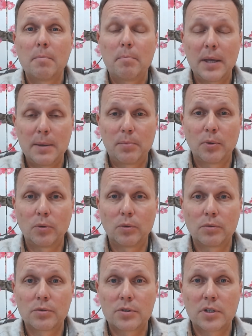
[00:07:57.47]
people
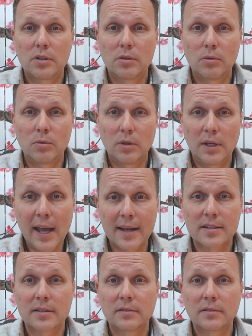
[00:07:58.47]
to get.